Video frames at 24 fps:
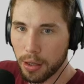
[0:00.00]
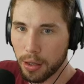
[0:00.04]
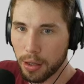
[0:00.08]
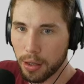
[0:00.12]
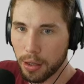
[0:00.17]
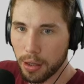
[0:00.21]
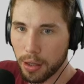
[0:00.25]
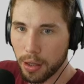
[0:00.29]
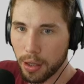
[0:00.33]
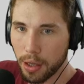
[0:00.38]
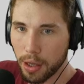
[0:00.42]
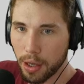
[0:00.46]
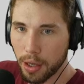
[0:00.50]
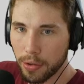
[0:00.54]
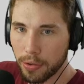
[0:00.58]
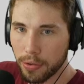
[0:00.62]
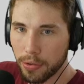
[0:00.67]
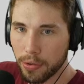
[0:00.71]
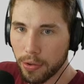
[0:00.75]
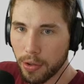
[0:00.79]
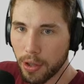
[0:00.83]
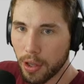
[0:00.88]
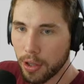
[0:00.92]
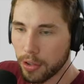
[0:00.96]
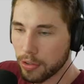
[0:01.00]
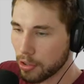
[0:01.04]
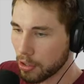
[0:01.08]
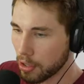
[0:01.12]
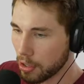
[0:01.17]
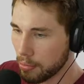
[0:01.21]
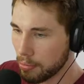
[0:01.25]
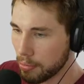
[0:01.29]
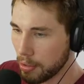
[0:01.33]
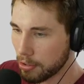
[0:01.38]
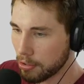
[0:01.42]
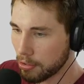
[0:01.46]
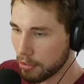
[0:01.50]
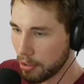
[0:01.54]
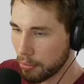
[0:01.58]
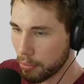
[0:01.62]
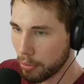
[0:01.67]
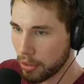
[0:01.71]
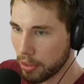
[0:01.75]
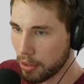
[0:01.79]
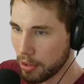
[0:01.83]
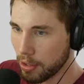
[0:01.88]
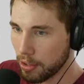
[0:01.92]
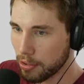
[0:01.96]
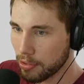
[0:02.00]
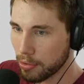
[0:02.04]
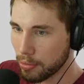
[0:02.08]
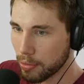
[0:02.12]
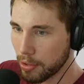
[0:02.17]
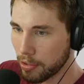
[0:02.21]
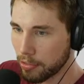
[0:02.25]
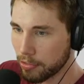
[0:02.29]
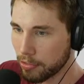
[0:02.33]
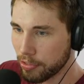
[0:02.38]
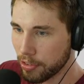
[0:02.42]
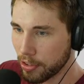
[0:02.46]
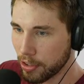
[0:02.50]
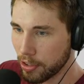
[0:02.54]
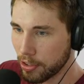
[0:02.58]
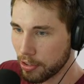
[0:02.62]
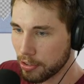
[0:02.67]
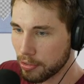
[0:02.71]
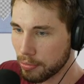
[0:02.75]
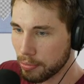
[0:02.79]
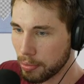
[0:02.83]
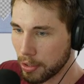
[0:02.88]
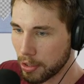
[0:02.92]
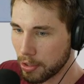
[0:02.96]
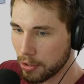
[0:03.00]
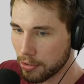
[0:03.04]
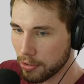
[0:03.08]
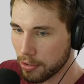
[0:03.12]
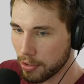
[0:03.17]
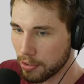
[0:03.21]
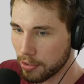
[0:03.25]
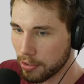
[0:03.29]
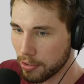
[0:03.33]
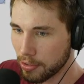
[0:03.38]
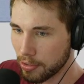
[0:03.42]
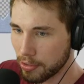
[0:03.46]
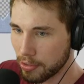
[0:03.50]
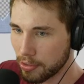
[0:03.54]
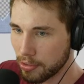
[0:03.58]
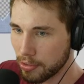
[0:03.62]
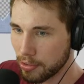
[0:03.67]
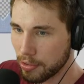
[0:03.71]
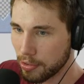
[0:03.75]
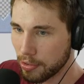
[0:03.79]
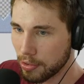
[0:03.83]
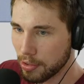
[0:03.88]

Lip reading: Yes. So I'm going to mess around with this one first, because this is...